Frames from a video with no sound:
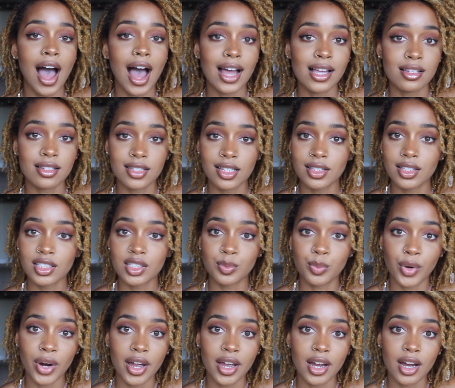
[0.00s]
I said this
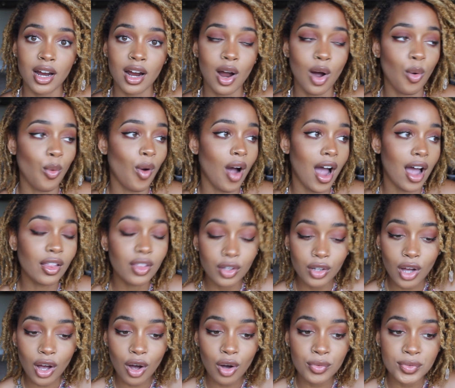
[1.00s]
prayer a while
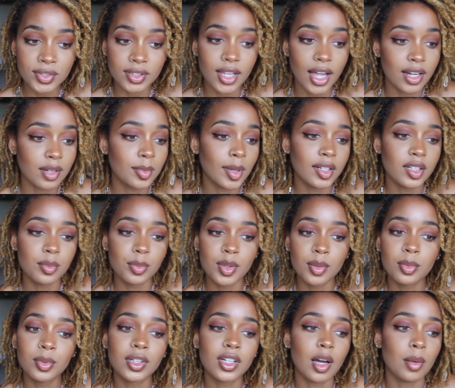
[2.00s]
ago for like-minded
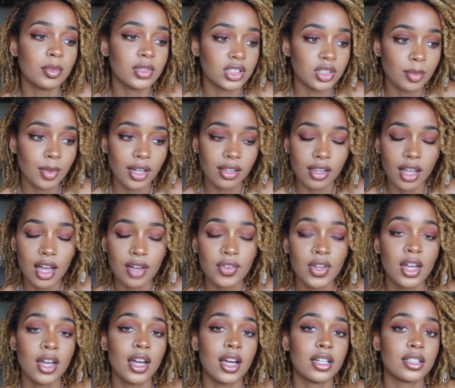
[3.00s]
people to come into my
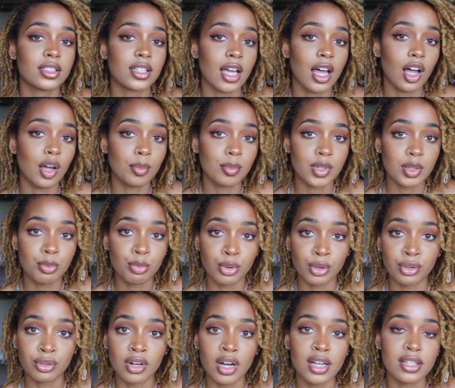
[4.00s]
life and to help me
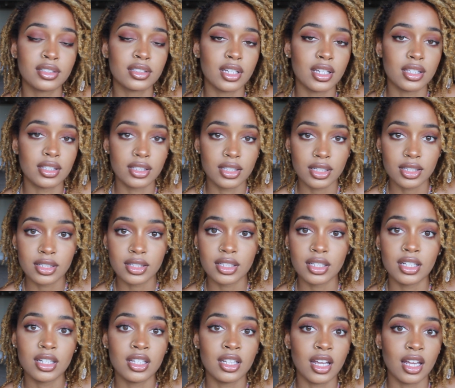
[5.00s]
progress and
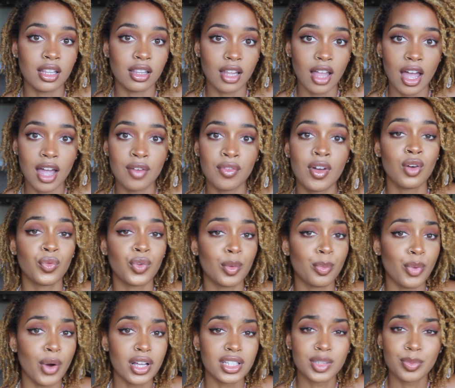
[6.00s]
succeed in life, for
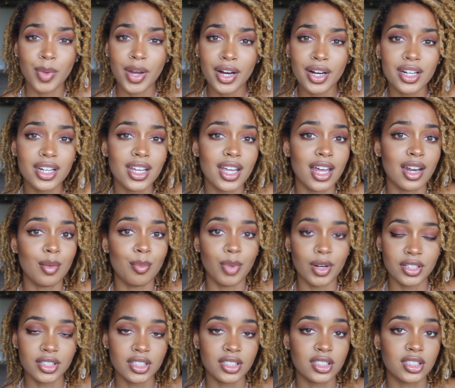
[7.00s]
prosperity and
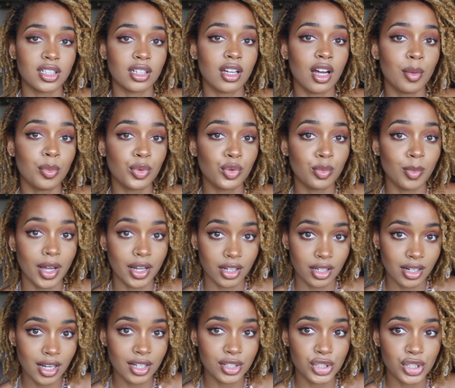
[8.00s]
abundance to come through my
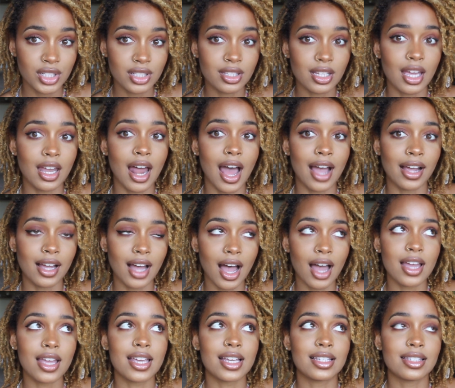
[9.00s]
connections, and I
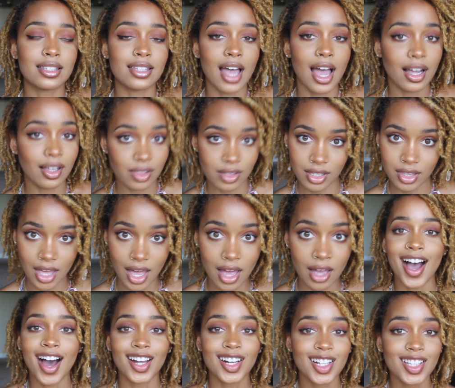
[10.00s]
got exactly
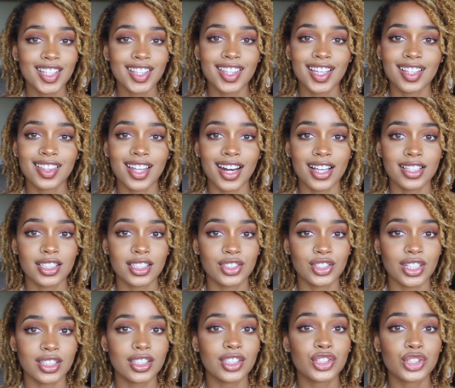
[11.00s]
that. Another thing that I
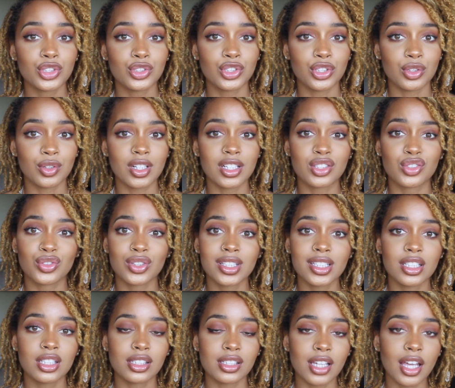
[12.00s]
suggest that you do is
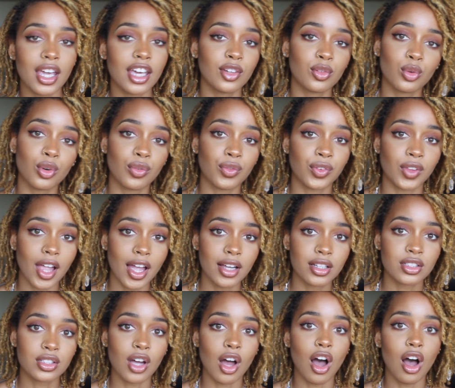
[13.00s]
really sit and
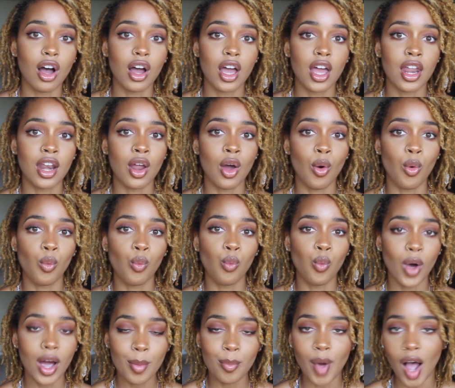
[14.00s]
reflect on
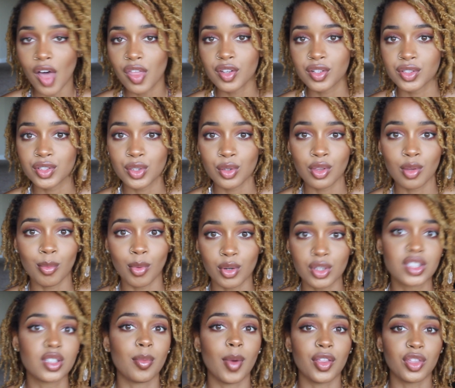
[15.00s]
what bothers you the
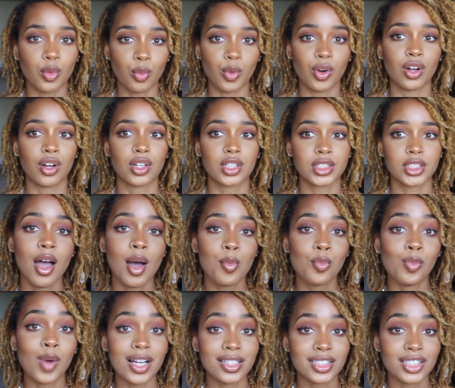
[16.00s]
most about the world.
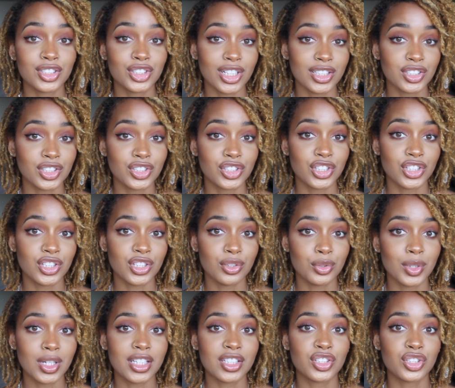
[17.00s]
My suggestion to
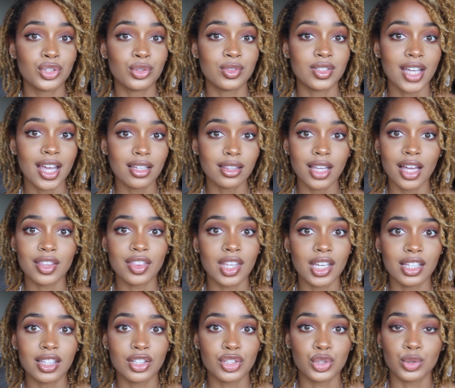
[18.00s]
you is to take that
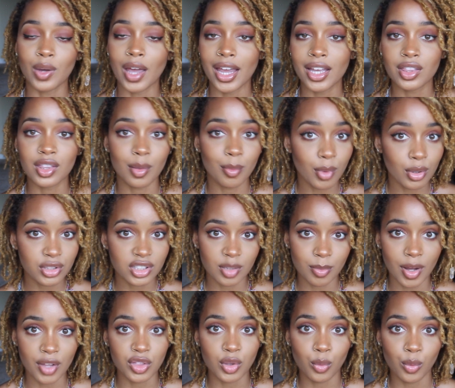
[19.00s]
thing that you hate the most
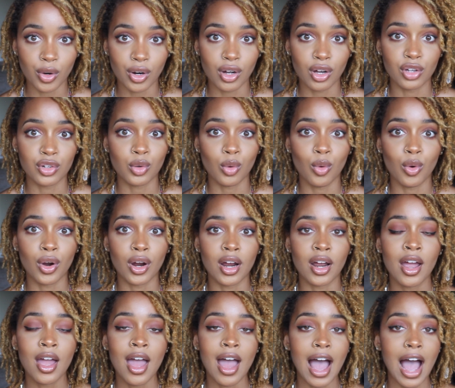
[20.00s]
about the world or
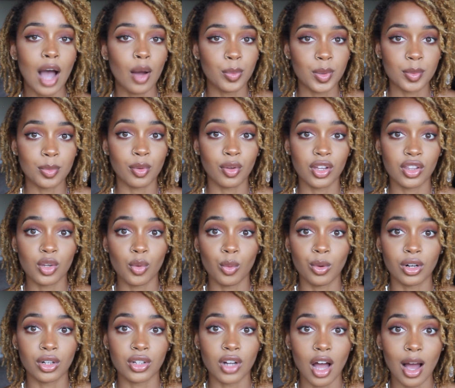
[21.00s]
how people in the
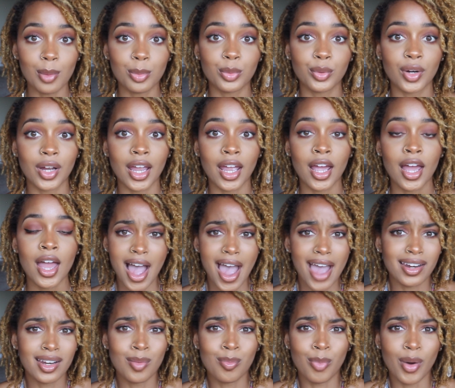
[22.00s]
world operate
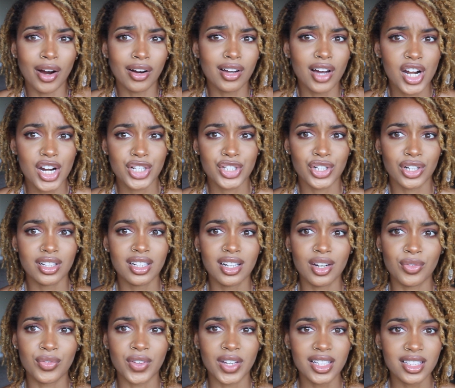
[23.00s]
and embark on a journey
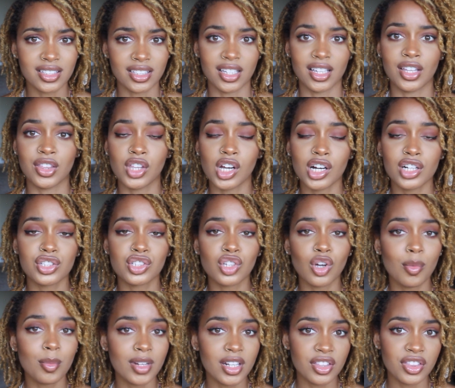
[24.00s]
to fix it. There are
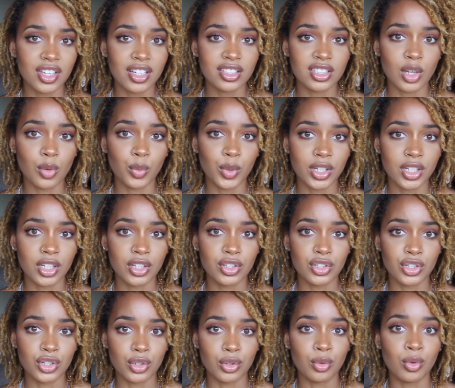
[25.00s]
so many things that we
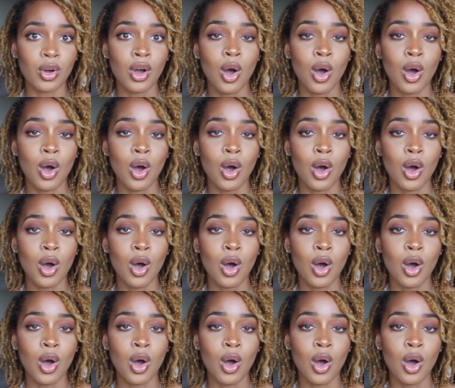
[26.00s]
can do.